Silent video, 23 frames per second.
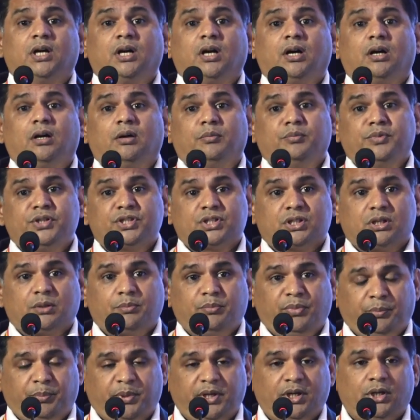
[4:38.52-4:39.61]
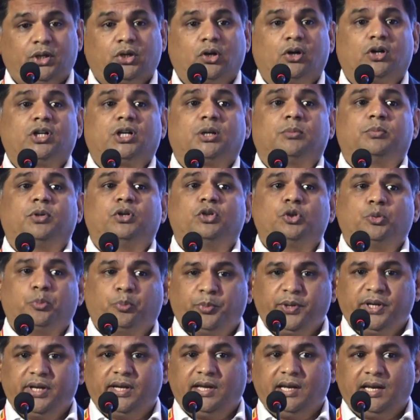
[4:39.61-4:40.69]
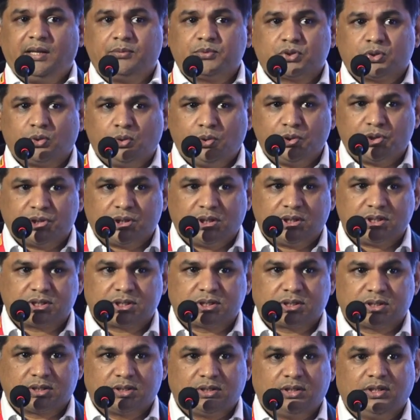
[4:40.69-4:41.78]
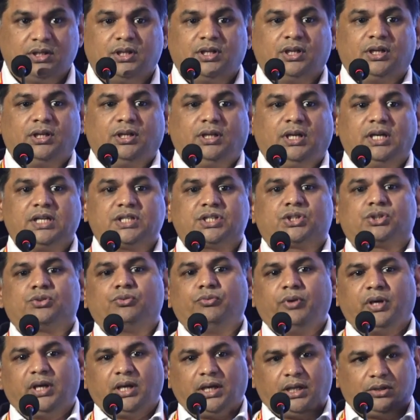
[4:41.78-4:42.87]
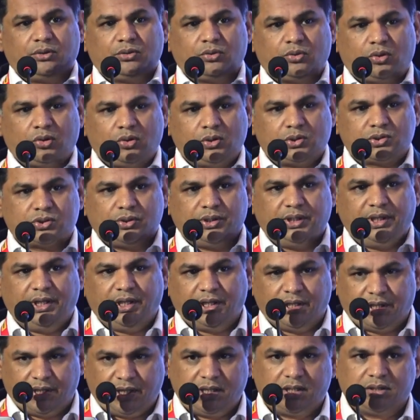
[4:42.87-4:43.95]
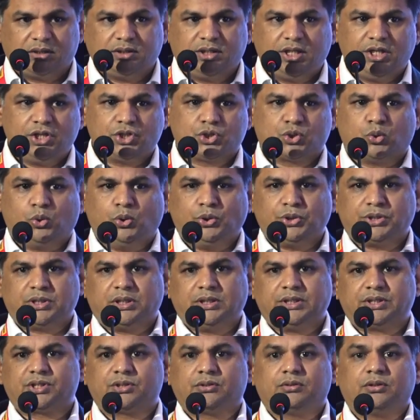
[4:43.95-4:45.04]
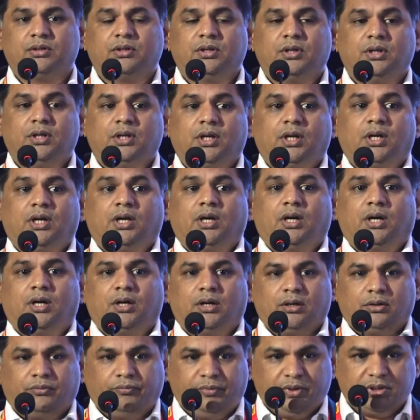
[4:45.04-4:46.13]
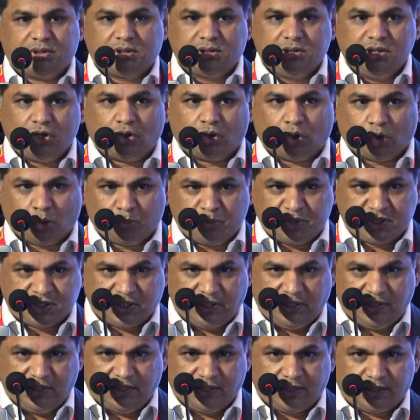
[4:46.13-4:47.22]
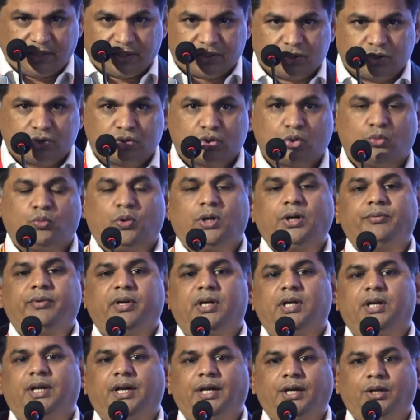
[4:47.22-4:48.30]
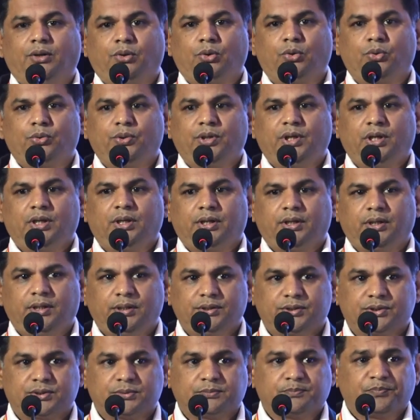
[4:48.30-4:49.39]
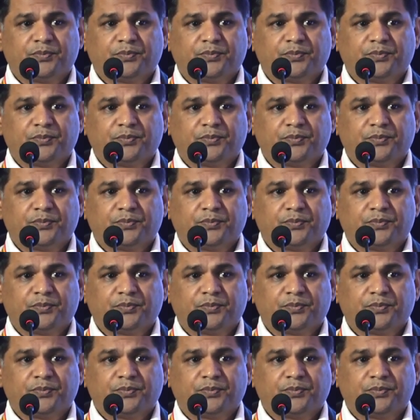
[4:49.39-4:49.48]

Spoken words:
Mr. Bipin talked about PLM solutions. Yes, we can also integrate these solutions with the automation layer. So what we are trying to do here is